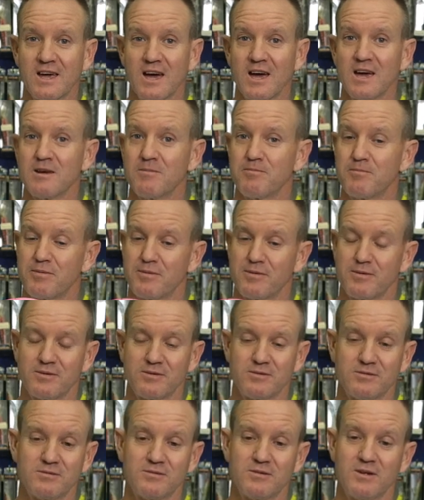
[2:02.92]
Cape
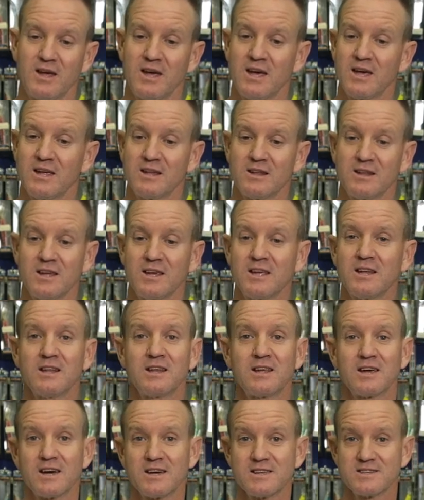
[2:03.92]
and
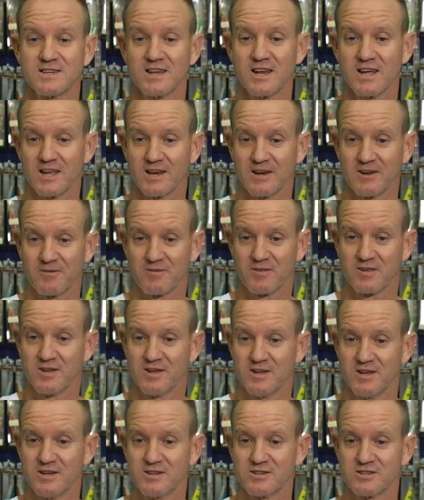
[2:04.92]
in KZN.
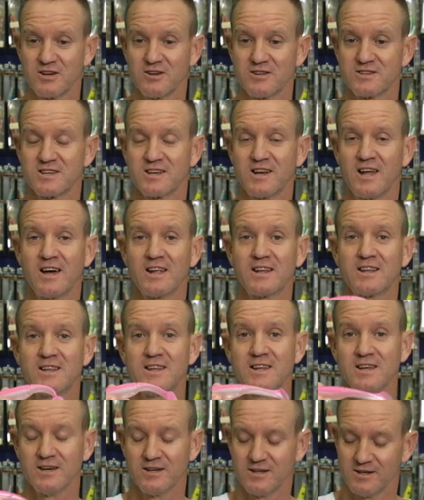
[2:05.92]
So it's an
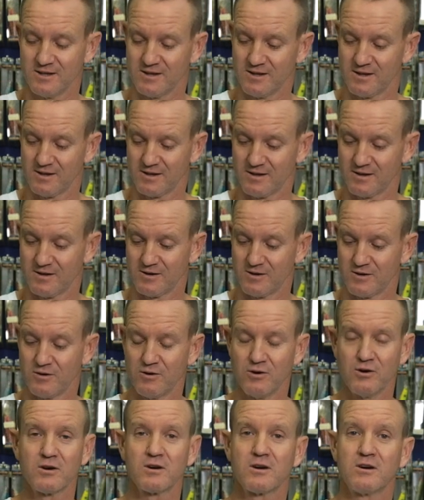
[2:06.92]
ideal
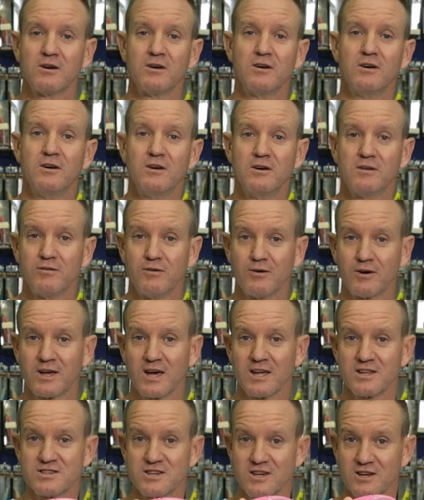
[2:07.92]
hook for
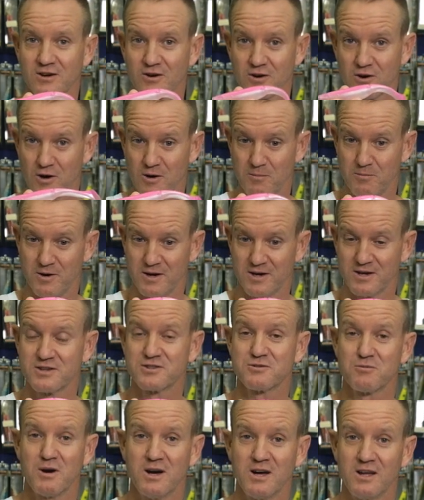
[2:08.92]
catching cob
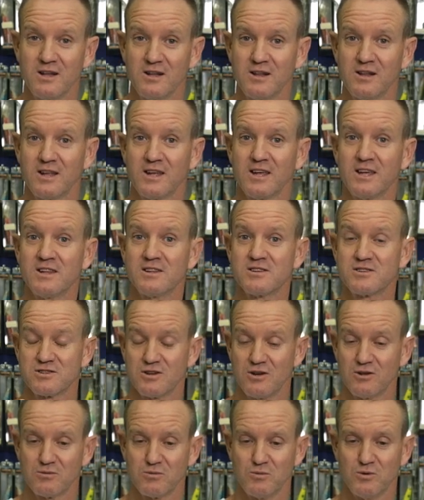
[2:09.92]
as well in
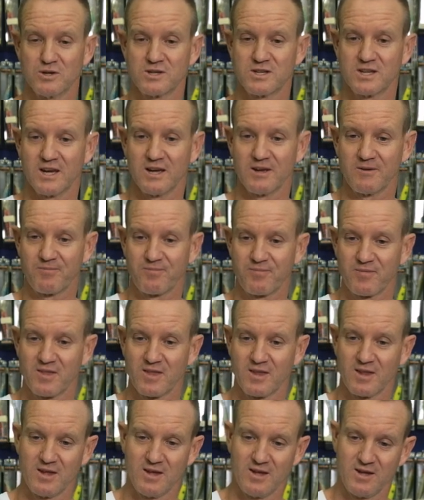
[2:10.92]
salt water.
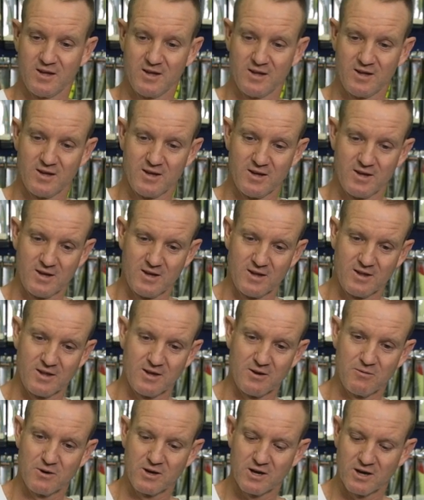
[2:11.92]

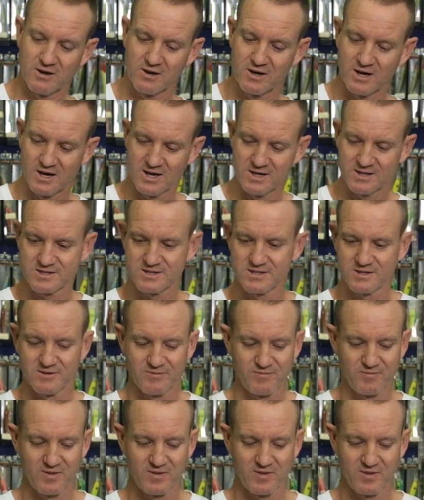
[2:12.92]
There we go guys.